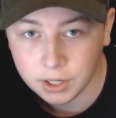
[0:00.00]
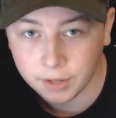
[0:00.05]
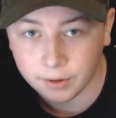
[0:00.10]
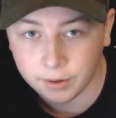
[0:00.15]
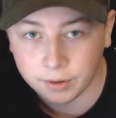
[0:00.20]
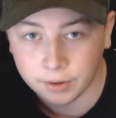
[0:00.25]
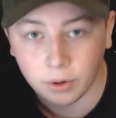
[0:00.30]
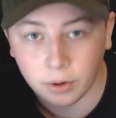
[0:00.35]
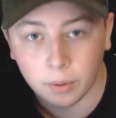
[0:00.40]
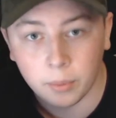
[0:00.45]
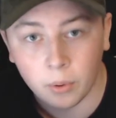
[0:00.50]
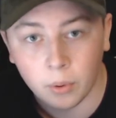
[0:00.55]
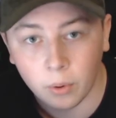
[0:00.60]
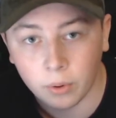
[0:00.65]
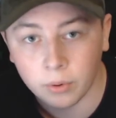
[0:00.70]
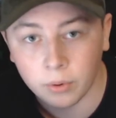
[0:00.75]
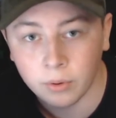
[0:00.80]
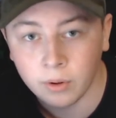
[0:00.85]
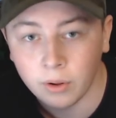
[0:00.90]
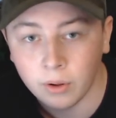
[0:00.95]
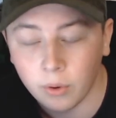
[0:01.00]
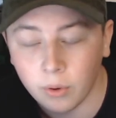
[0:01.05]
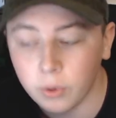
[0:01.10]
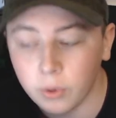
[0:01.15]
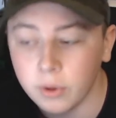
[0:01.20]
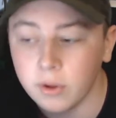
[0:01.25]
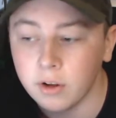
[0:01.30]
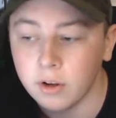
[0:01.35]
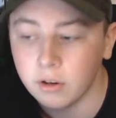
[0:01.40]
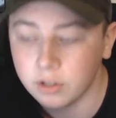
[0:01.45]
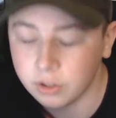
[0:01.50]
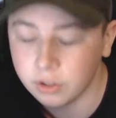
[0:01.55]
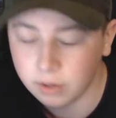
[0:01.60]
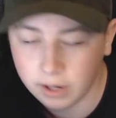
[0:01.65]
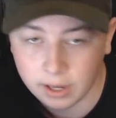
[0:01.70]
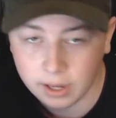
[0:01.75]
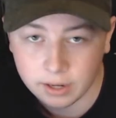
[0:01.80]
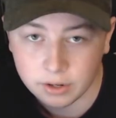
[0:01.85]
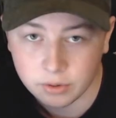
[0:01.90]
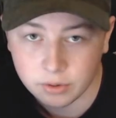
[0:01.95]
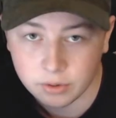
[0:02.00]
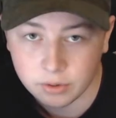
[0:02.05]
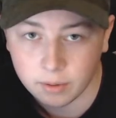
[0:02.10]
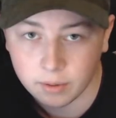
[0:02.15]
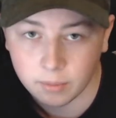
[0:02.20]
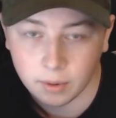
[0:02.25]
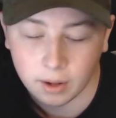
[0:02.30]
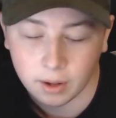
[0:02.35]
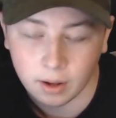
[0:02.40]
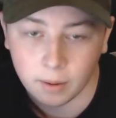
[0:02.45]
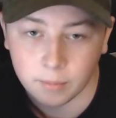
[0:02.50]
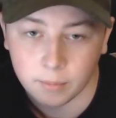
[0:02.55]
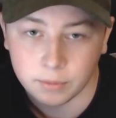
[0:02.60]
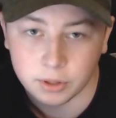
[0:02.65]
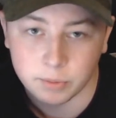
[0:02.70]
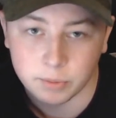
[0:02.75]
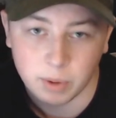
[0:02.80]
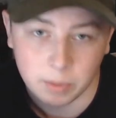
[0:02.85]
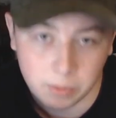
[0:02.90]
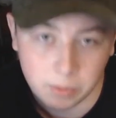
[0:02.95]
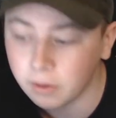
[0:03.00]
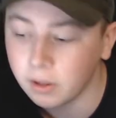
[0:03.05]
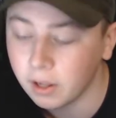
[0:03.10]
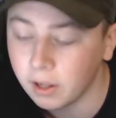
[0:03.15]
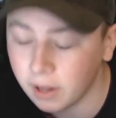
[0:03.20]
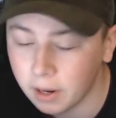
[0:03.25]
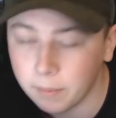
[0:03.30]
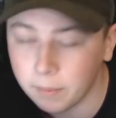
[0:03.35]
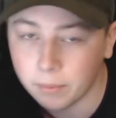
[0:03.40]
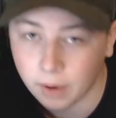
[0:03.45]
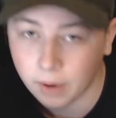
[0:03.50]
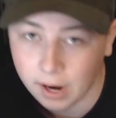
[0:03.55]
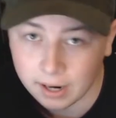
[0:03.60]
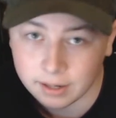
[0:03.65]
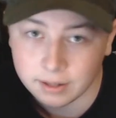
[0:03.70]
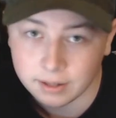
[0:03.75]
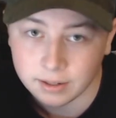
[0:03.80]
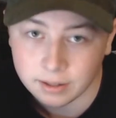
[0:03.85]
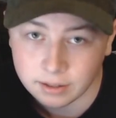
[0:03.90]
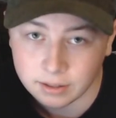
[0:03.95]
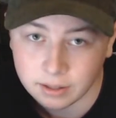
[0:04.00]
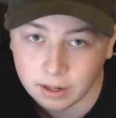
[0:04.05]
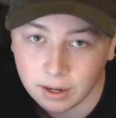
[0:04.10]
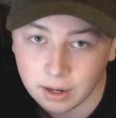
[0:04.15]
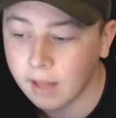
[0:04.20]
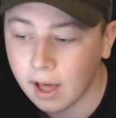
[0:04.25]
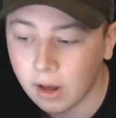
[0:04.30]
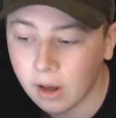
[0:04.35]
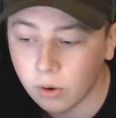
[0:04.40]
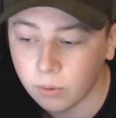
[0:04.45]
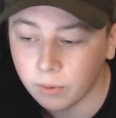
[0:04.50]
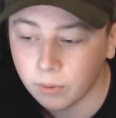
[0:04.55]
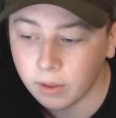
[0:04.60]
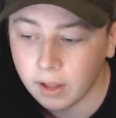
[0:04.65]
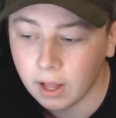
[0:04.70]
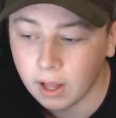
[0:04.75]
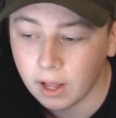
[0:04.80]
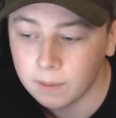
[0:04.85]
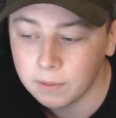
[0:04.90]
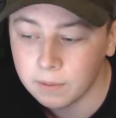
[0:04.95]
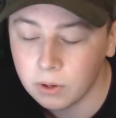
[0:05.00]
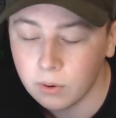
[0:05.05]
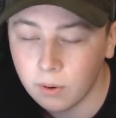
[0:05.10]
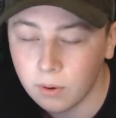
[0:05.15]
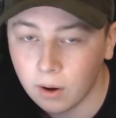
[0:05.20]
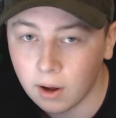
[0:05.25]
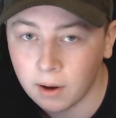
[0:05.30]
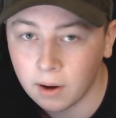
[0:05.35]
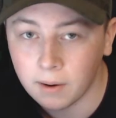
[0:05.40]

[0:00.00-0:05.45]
and there's a little portal, or you can go straight into it just by clicking practice. That'll really help you.